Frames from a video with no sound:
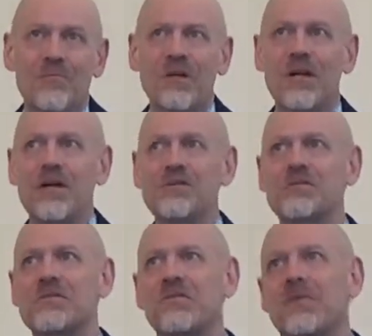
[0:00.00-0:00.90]

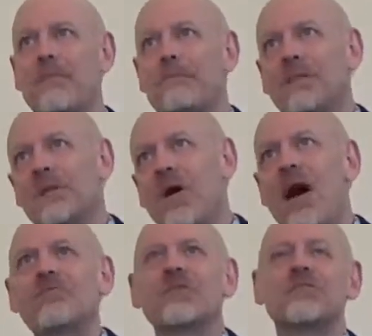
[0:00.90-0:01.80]
Because
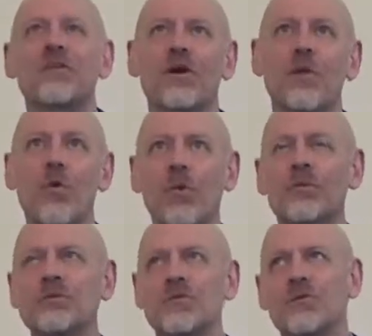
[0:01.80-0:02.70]
obviously there are
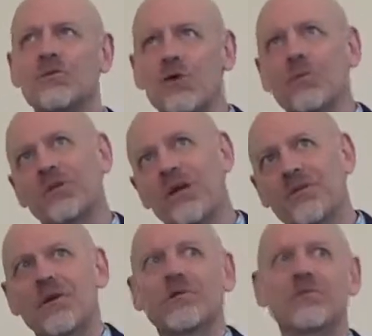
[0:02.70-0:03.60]
Mormons who interpret the
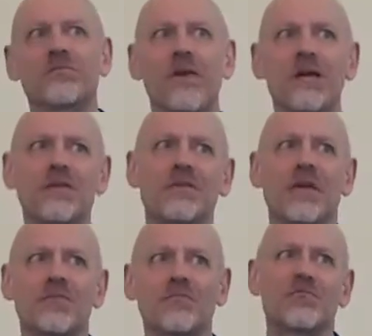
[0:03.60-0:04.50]
eighth article of faith
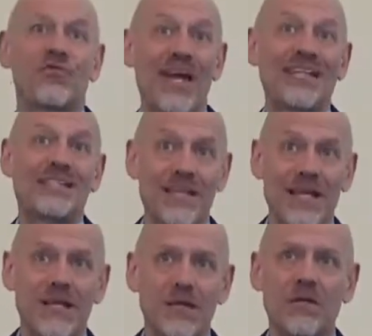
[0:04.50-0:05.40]

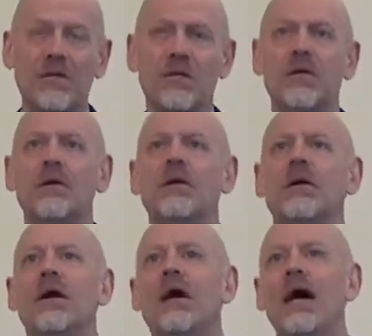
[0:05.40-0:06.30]
translated
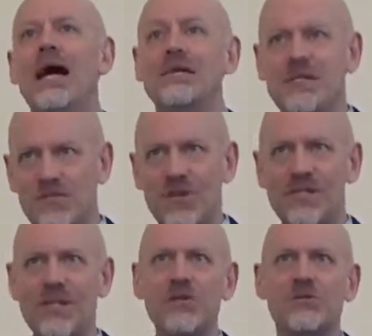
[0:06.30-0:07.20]
as a
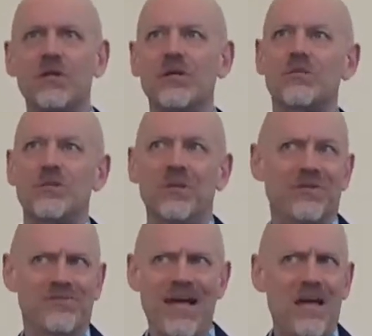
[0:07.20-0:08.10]
translational issue,
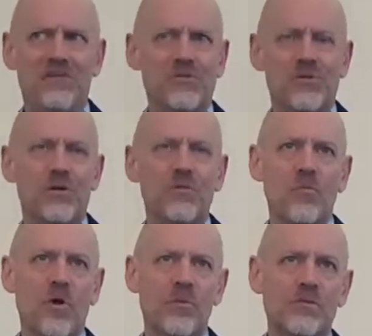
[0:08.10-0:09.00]
but the vast majority of
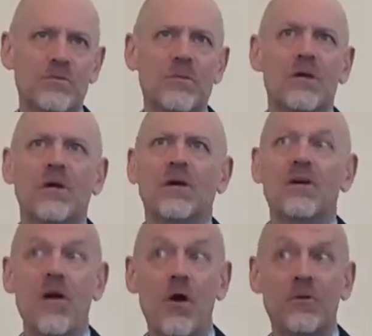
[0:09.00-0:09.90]
Mormons
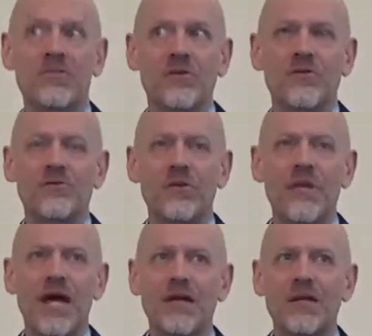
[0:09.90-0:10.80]
have always understood
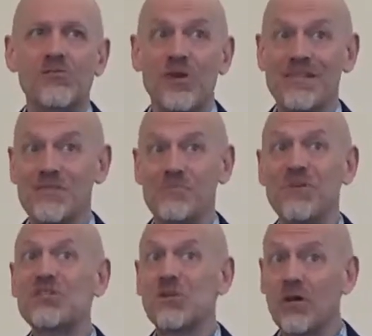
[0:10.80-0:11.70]
that in a
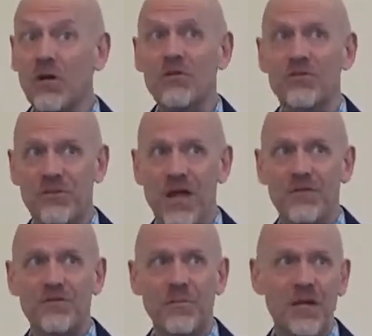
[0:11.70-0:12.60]
transmissional
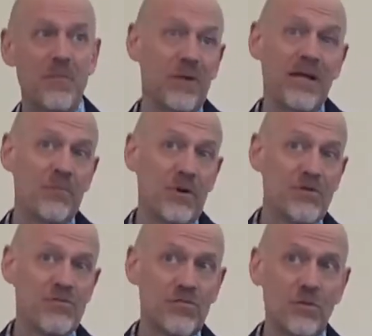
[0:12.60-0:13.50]
sense, that many plain and
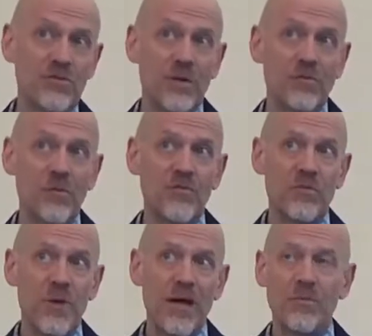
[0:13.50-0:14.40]
precious truths have been removed
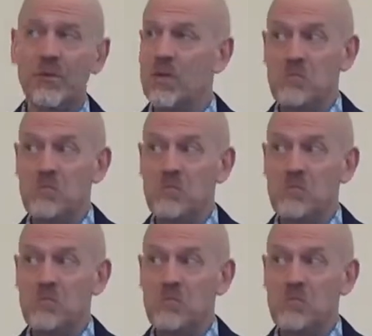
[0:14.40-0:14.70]
from the Bible.